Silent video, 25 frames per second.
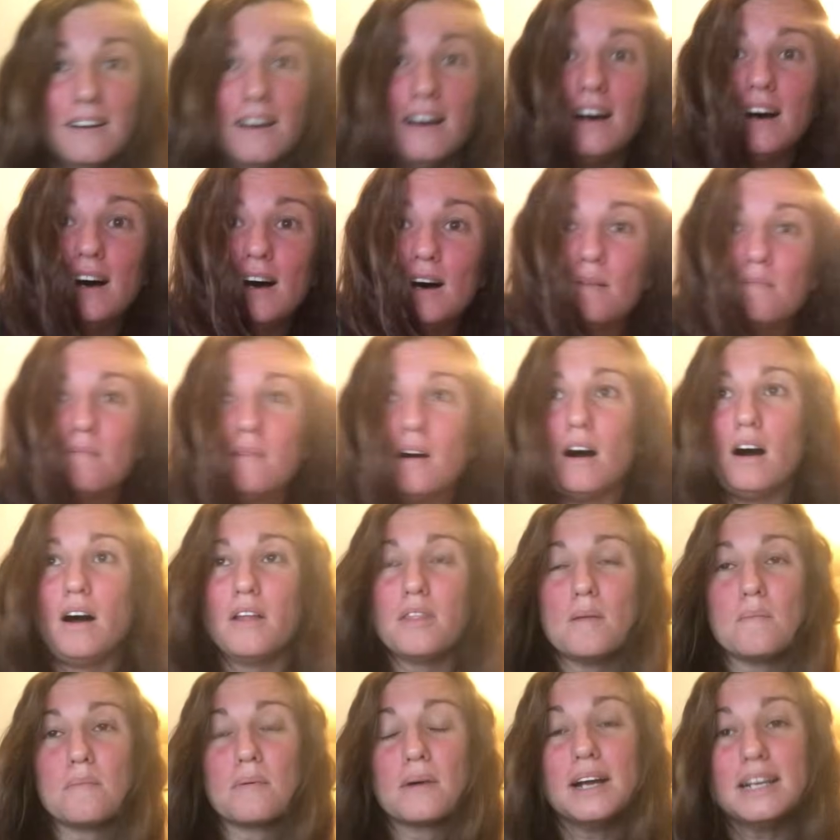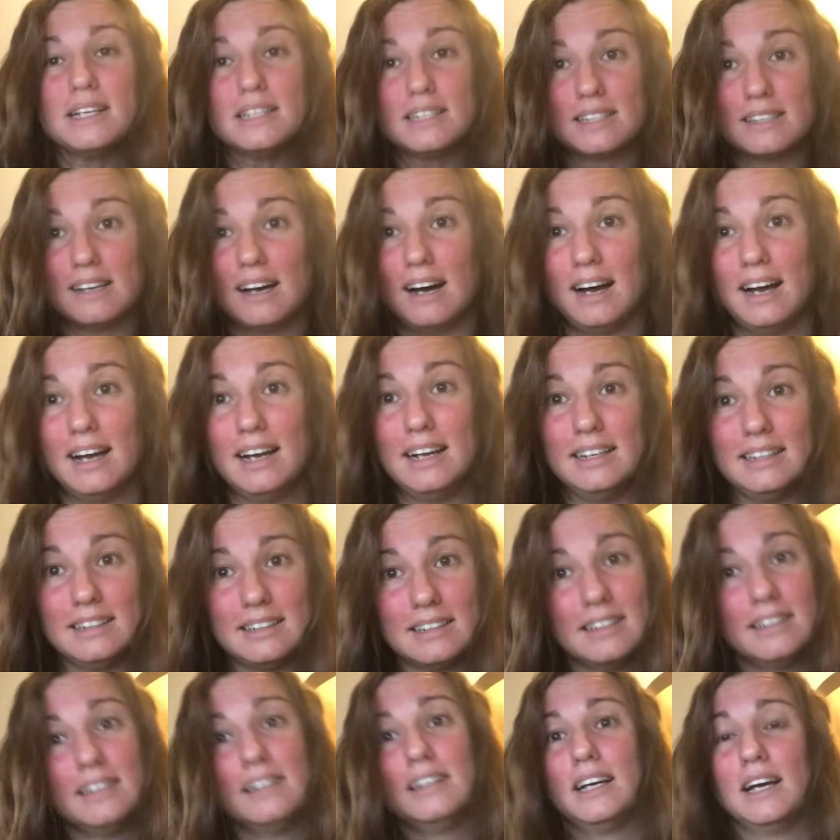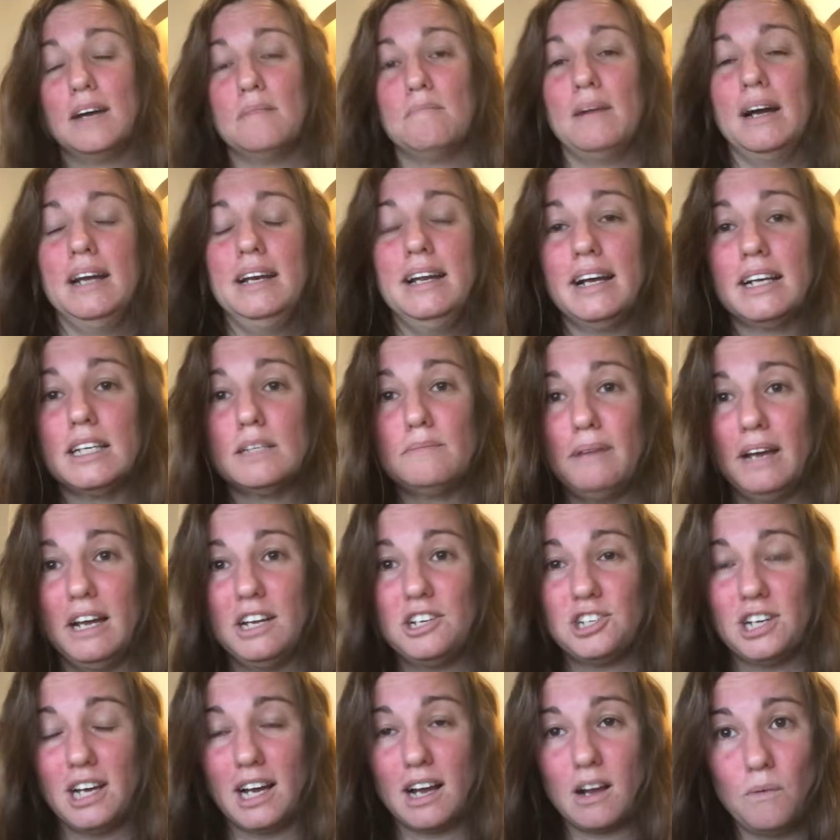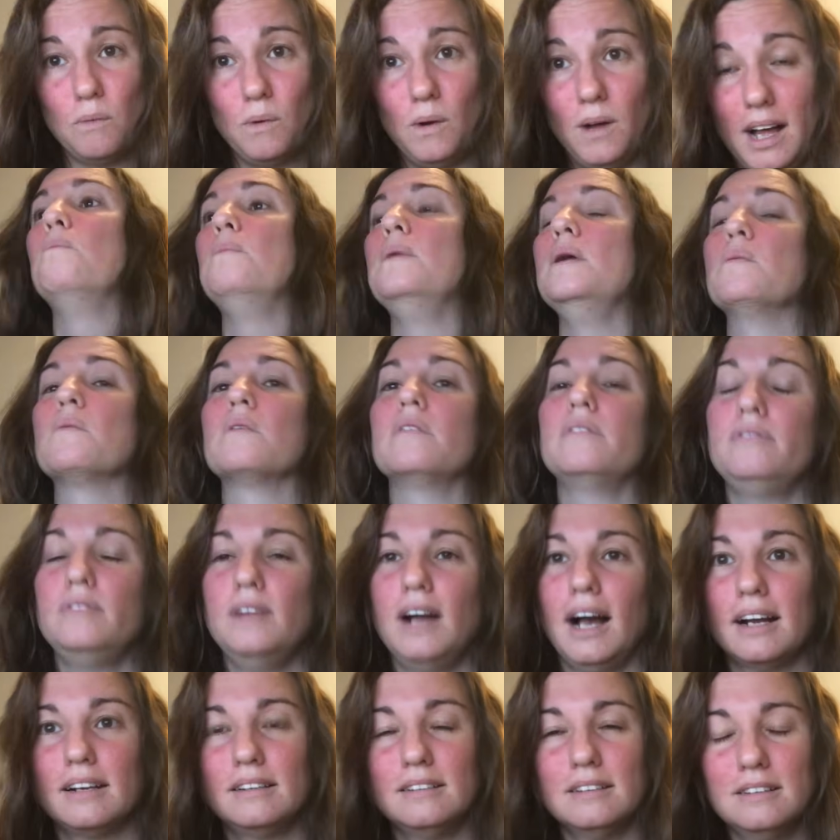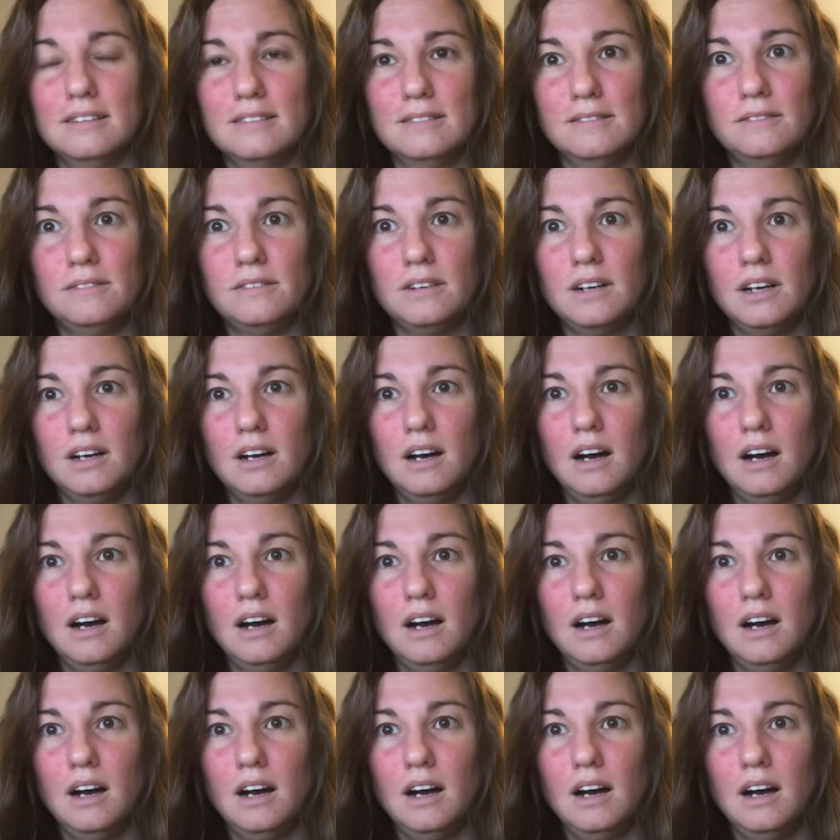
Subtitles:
On the bright side, my next paycheck will be reflective